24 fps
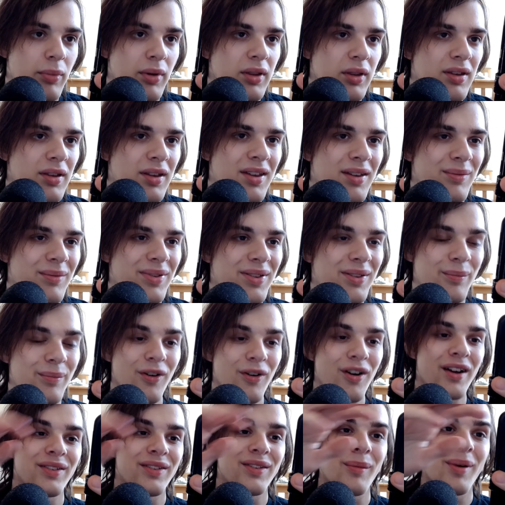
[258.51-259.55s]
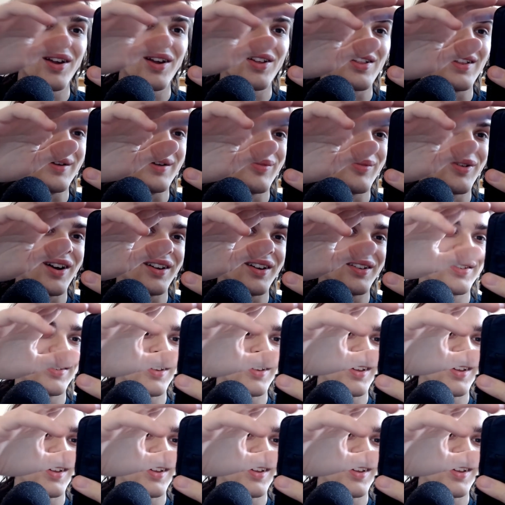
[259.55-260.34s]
But I'm surprised. I'm actually impressed